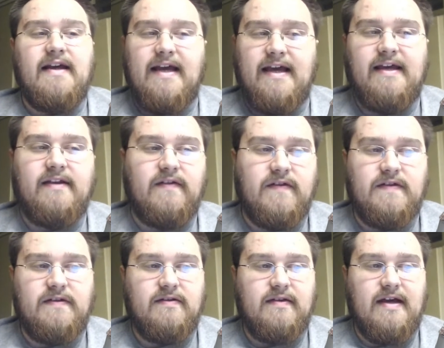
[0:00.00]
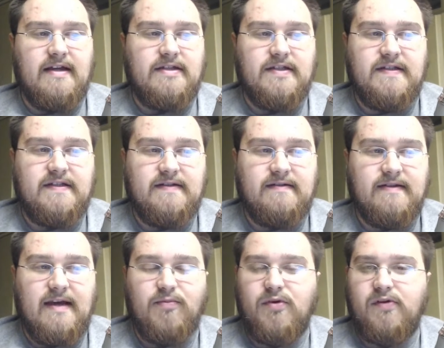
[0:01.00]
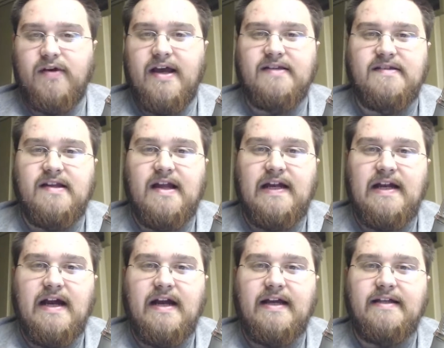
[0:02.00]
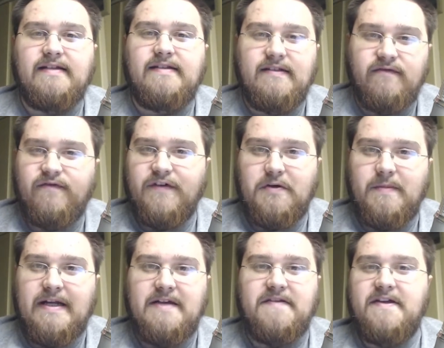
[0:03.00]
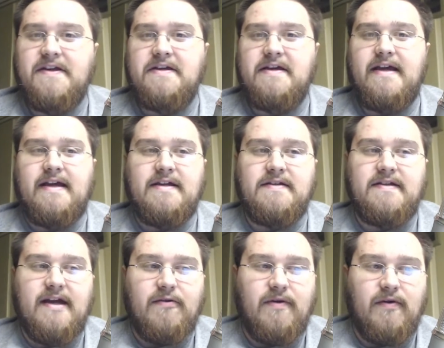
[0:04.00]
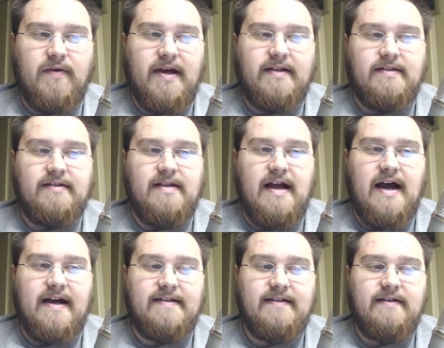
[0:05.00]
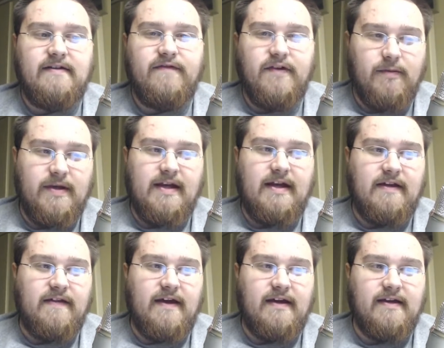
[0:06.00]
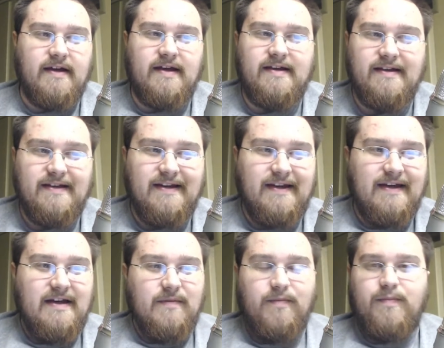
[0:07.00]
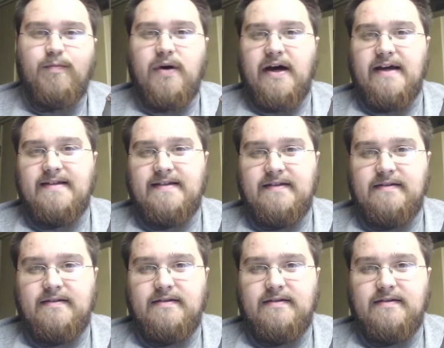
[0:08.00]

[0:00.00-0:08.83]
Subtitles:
and I procrastinated on it, didn't film anything, and I regret not filming anything. But